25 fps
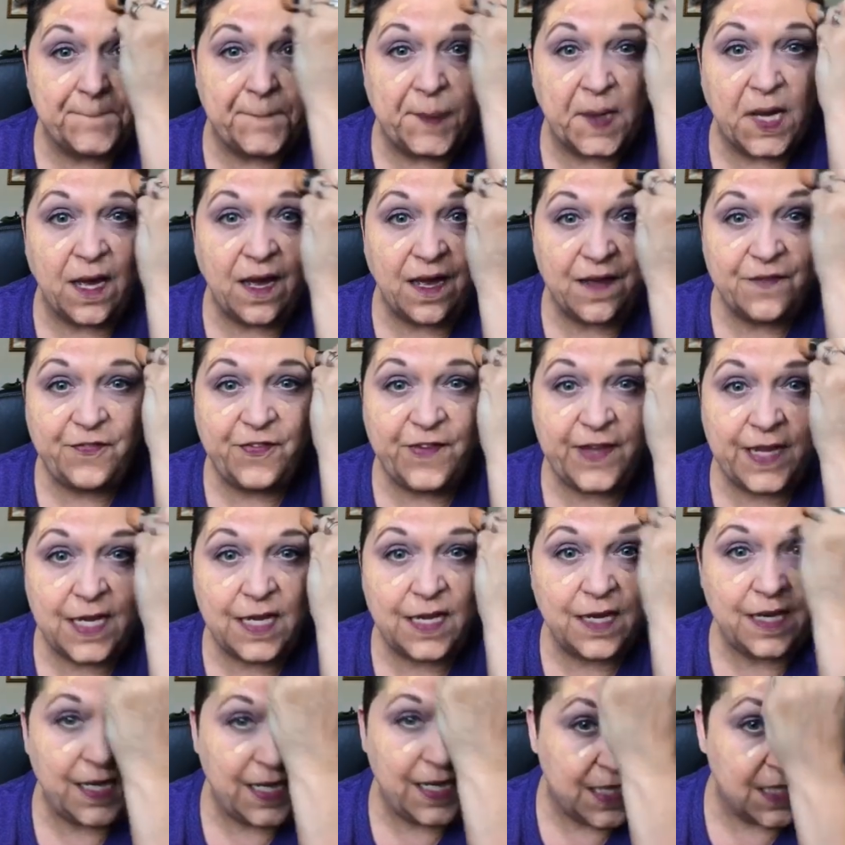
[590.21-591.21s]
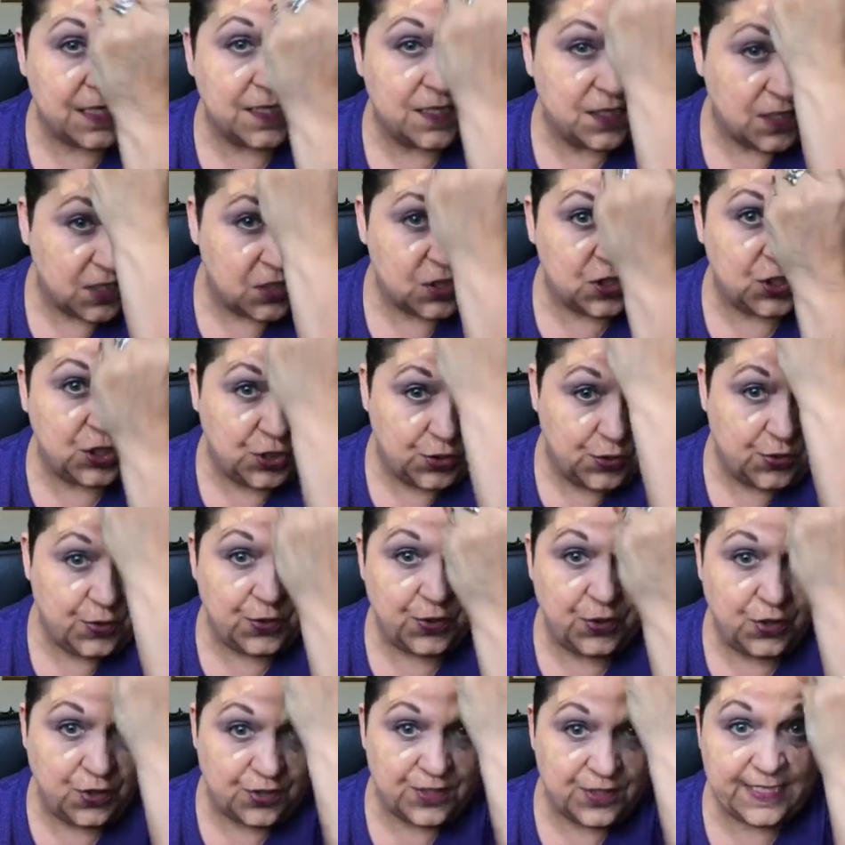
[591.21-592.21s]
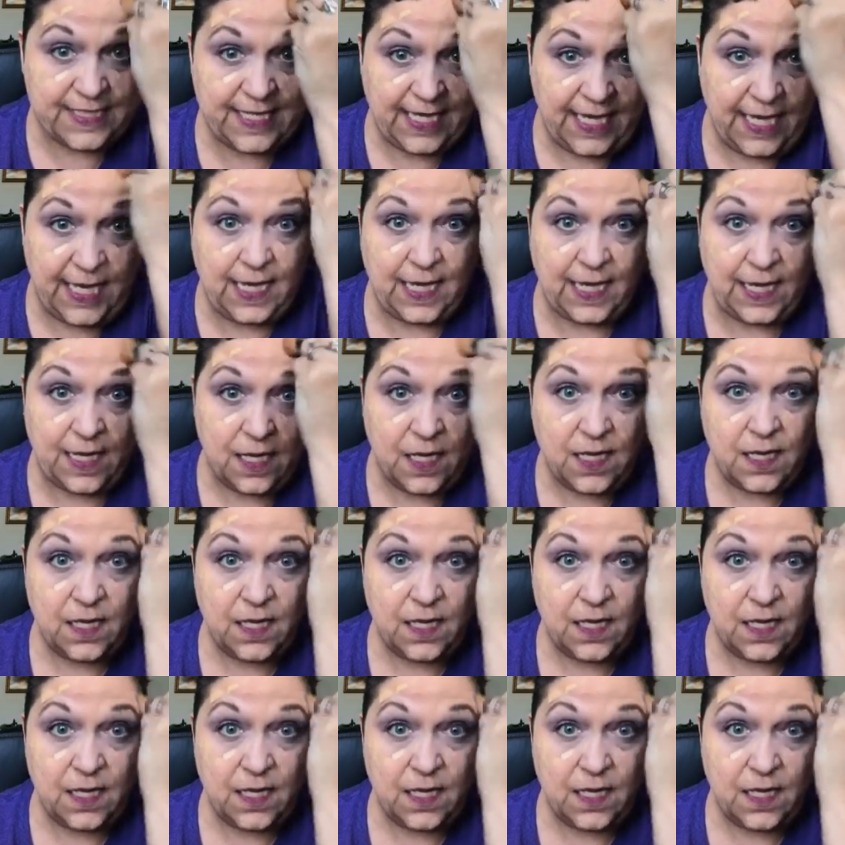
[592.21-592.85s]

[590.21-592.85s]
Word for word: buff it into your skin.